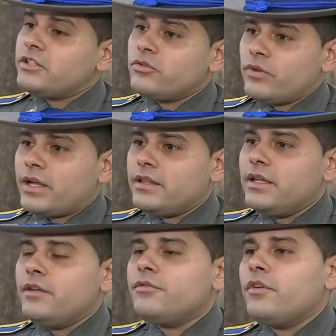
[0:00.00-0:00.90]

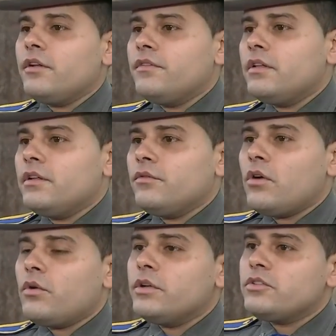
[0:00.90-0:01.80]
directly in front of the
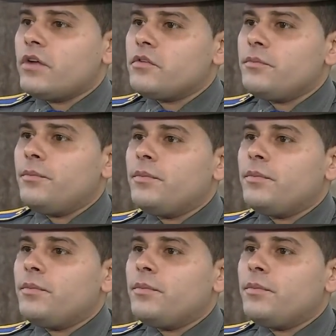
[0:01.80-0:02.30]
wrong way driver,